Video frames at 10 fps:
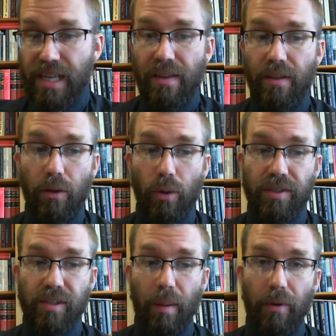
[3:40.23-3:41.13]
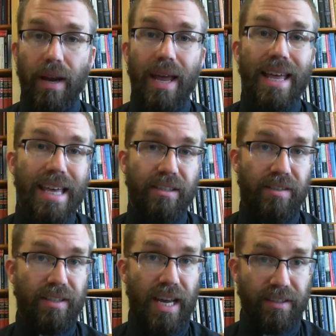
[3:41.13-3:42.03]
in the Lord's Supper is
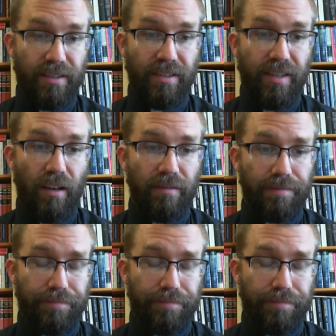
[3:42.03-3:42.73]
the text itself.